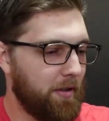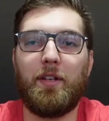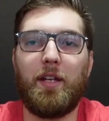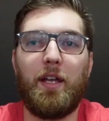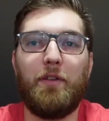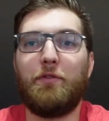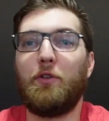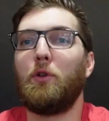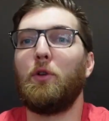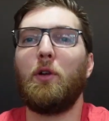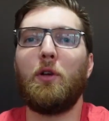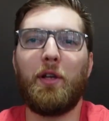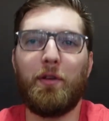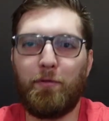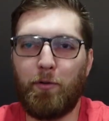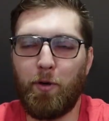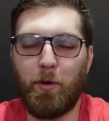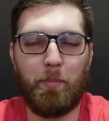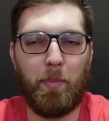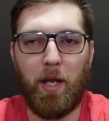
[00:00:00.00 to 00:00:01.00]
If you're looking
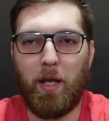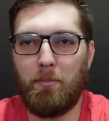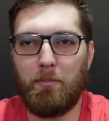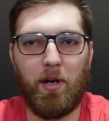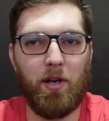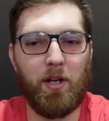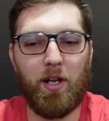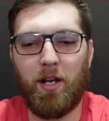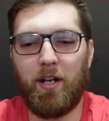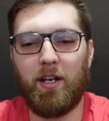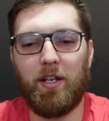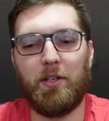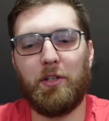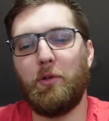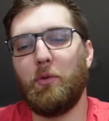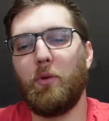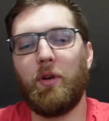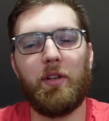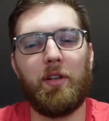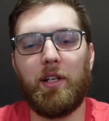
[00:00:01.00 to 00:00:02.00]
for a paintball gun and
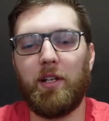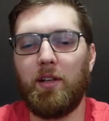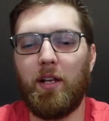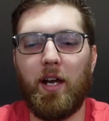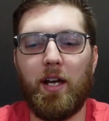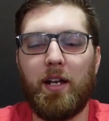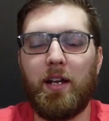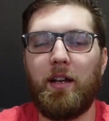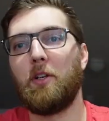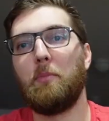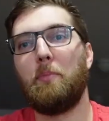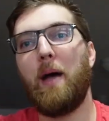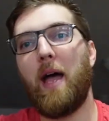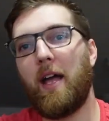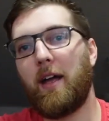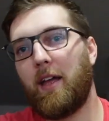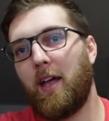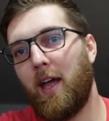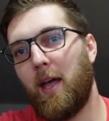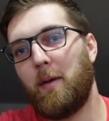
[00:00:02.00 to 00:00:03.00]
you really like your
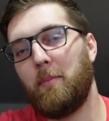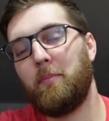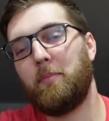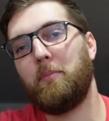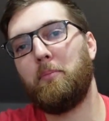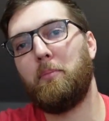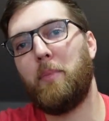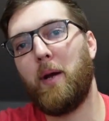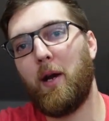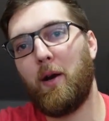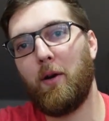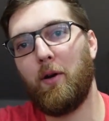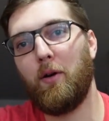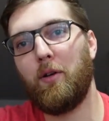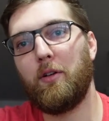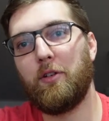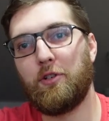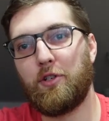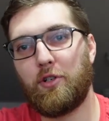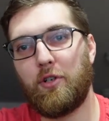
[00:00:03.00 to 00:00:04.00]
back cap,
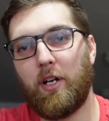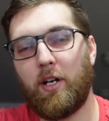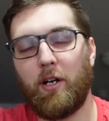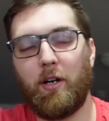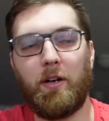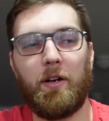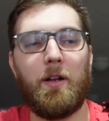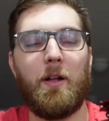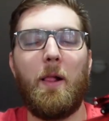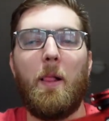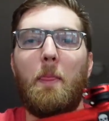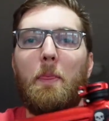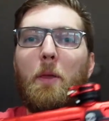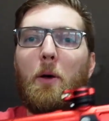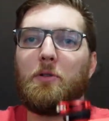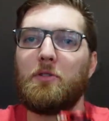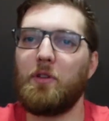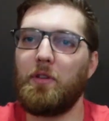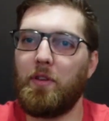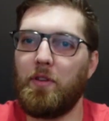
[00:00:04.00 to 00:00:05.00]
barrel, and trigger,
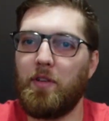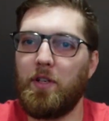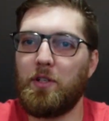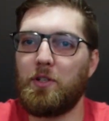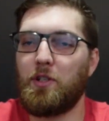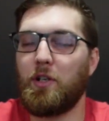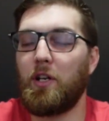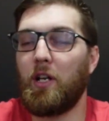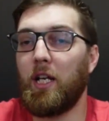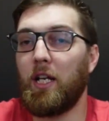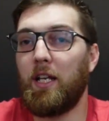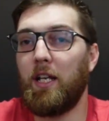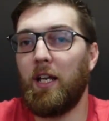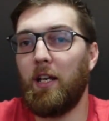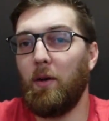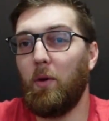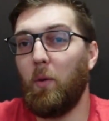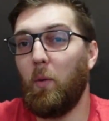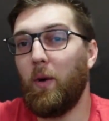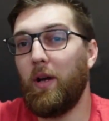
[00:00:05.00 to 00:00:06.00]
those are the things you're going to
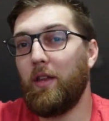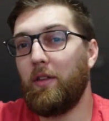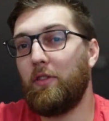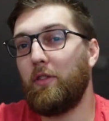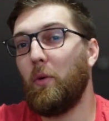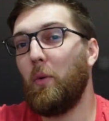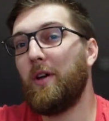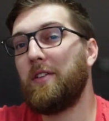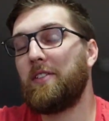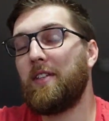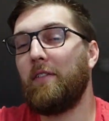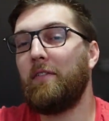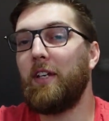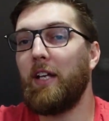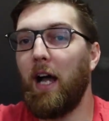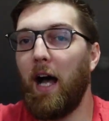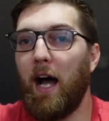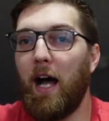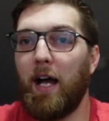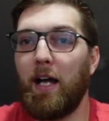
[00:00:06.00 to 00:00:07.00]
get with the
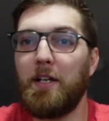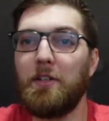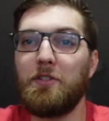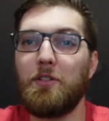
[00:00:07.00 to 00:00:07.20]
170i.